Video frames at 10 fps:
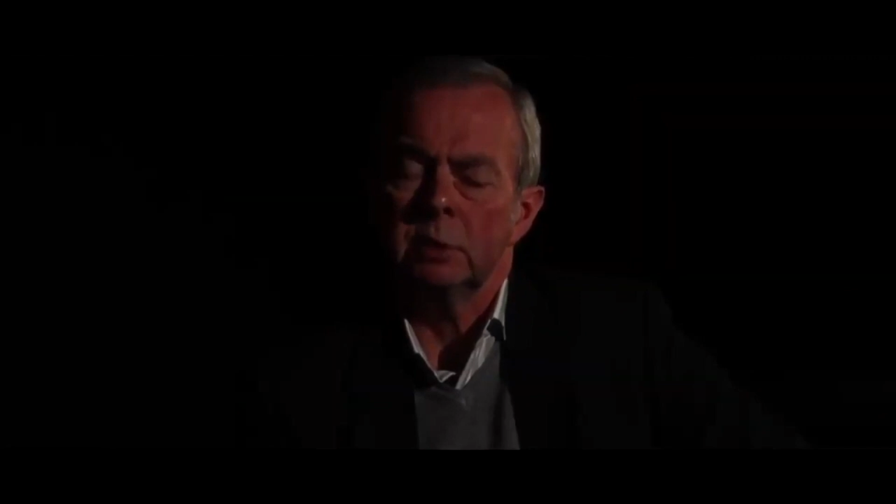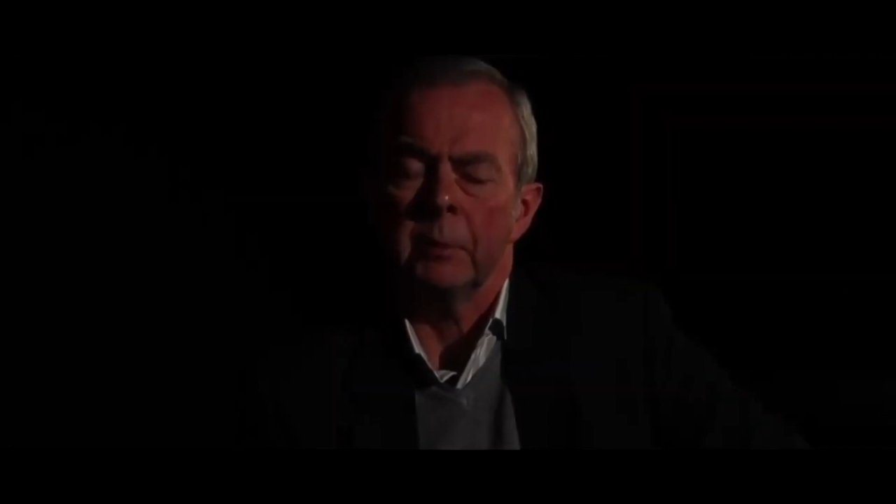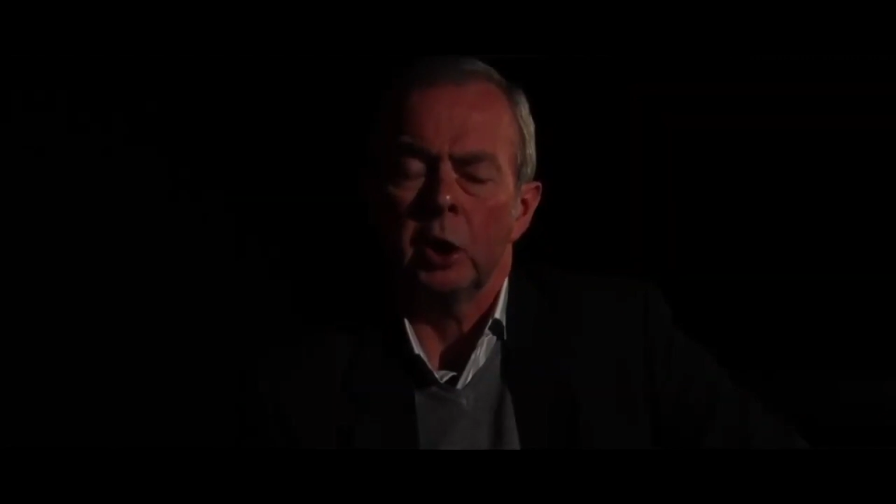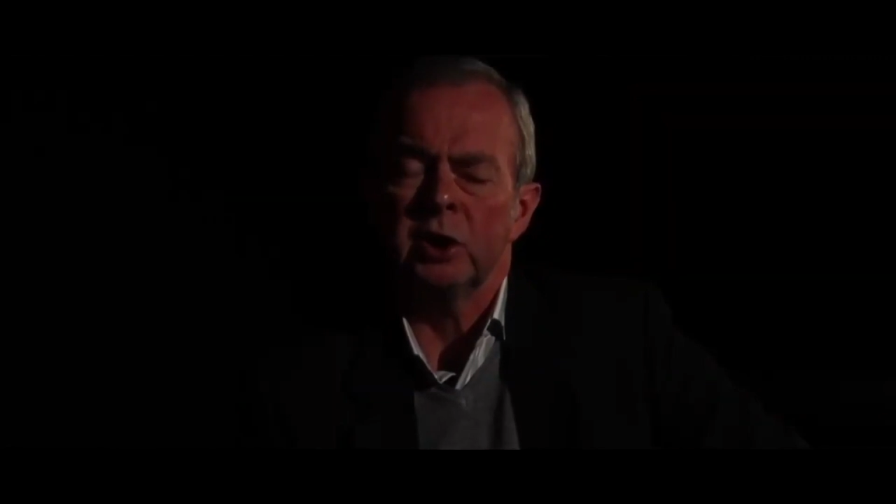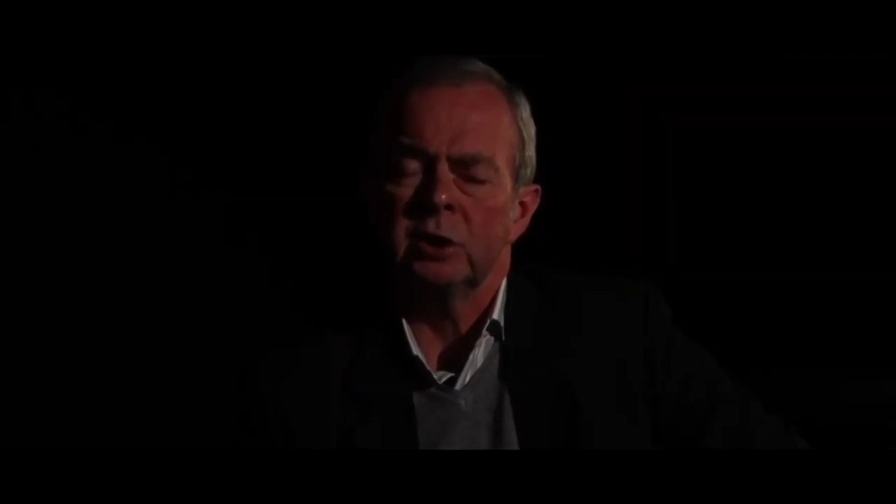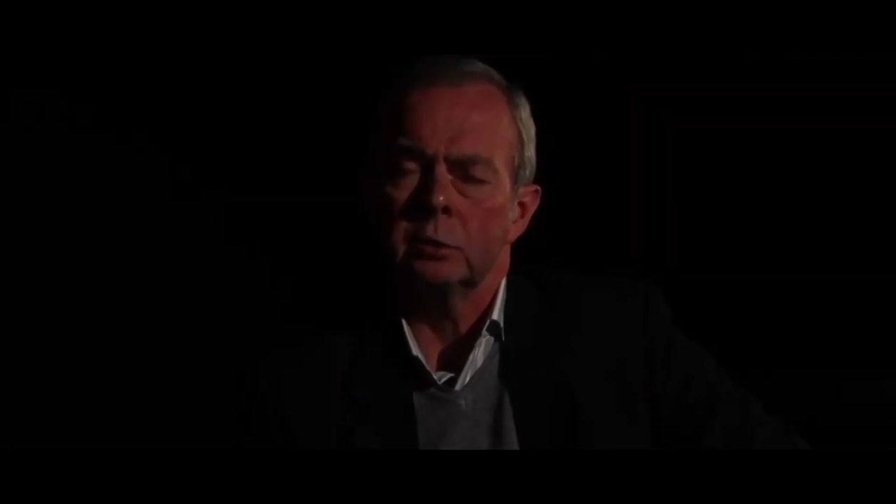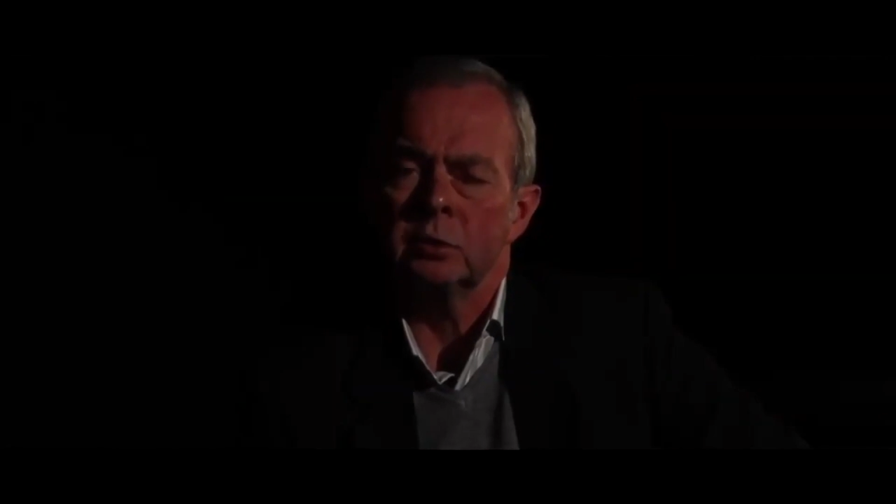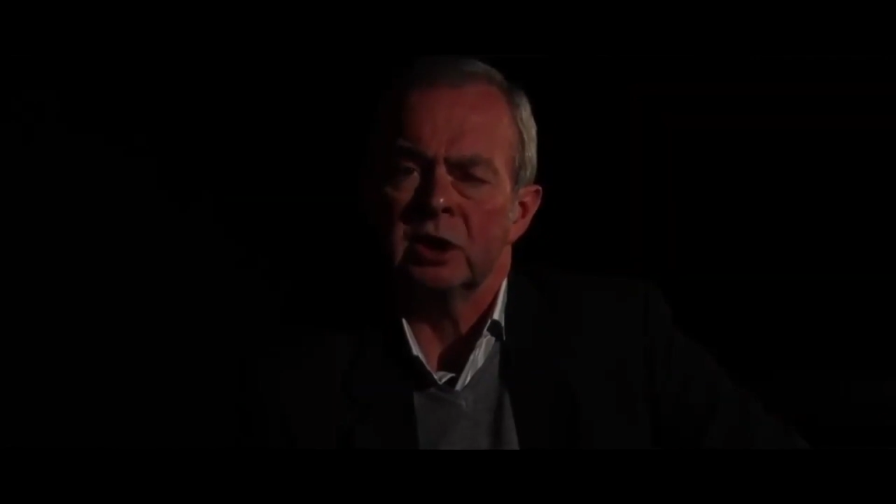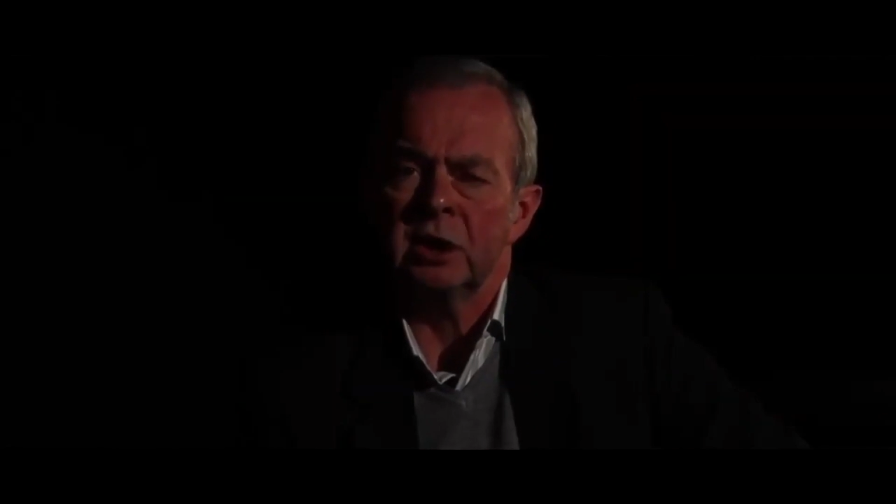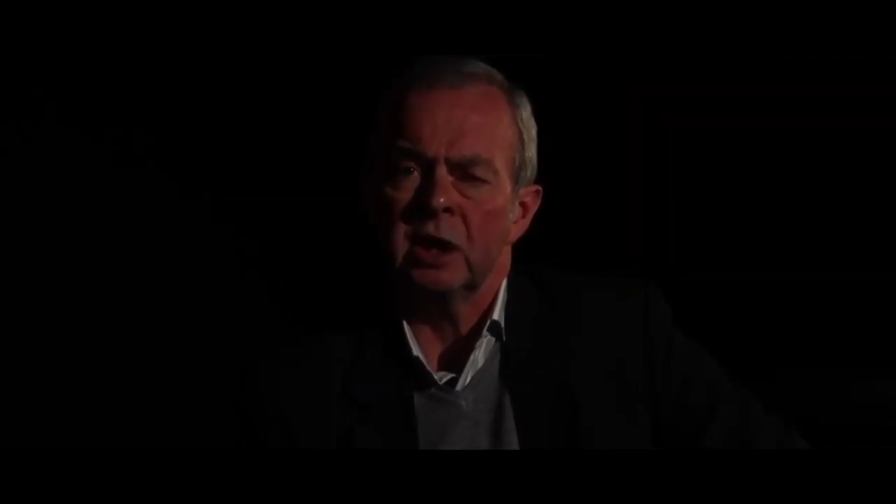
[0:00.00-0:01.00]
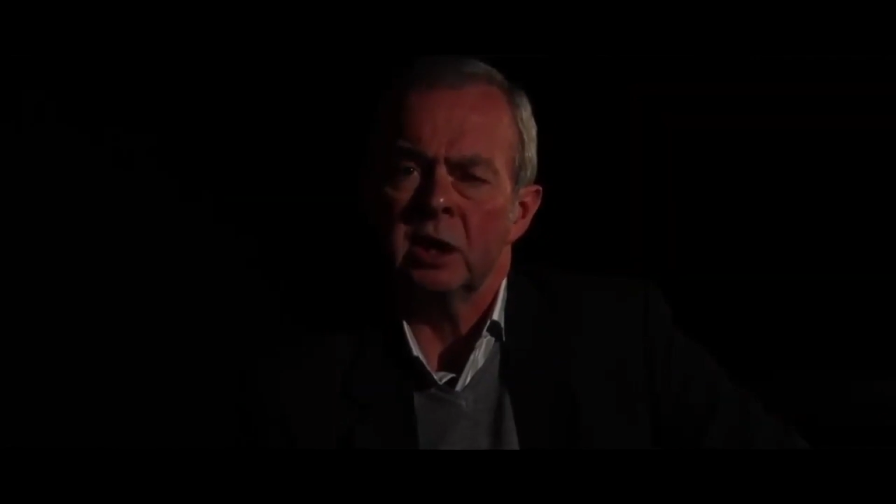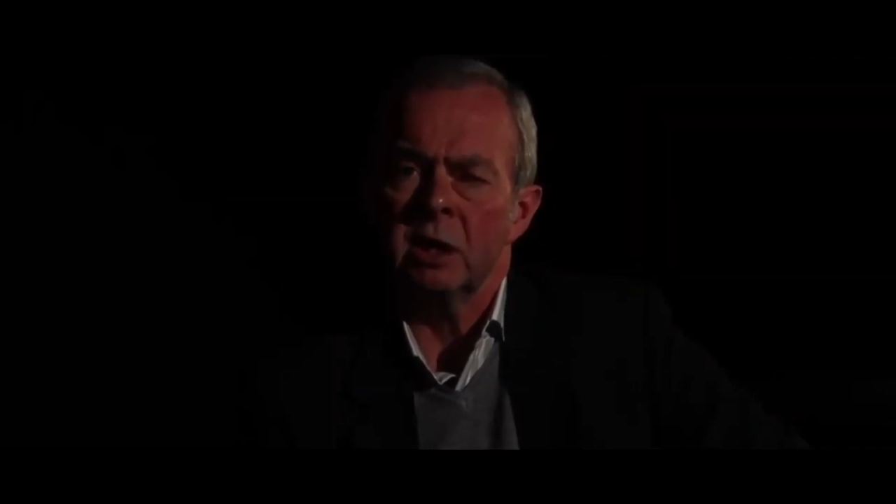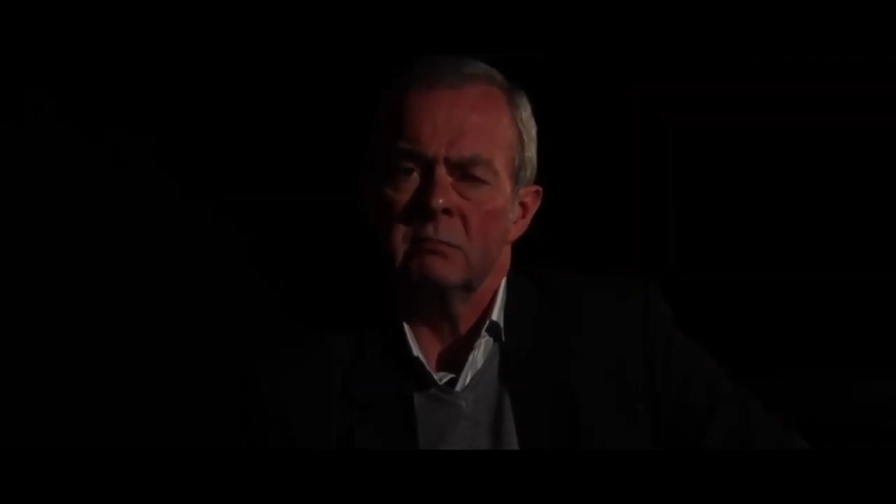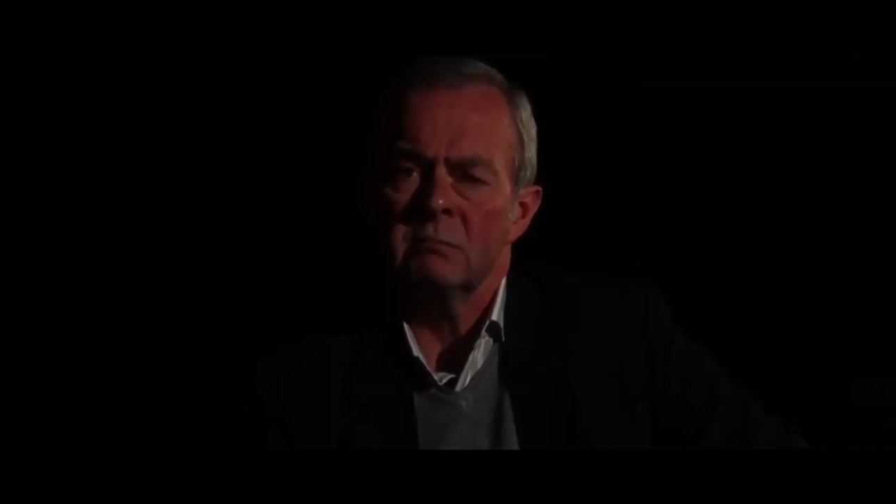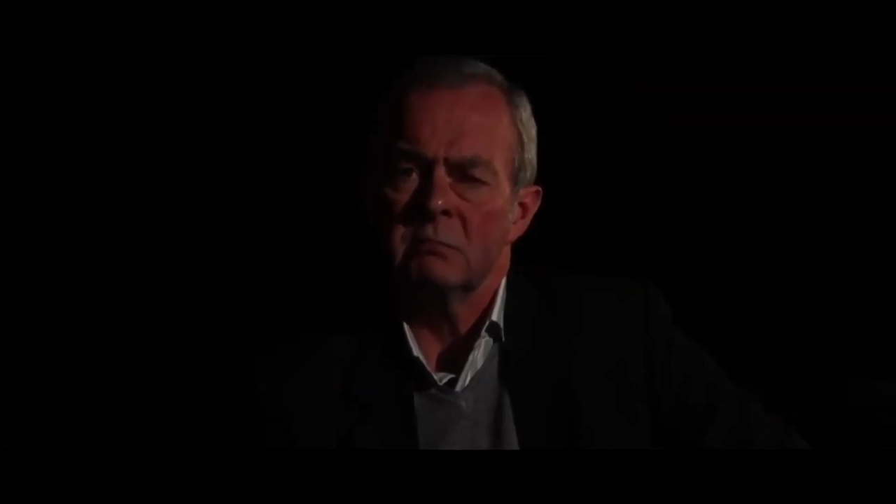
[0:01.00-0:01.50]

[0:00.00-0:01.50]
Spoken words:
The molecules in the air,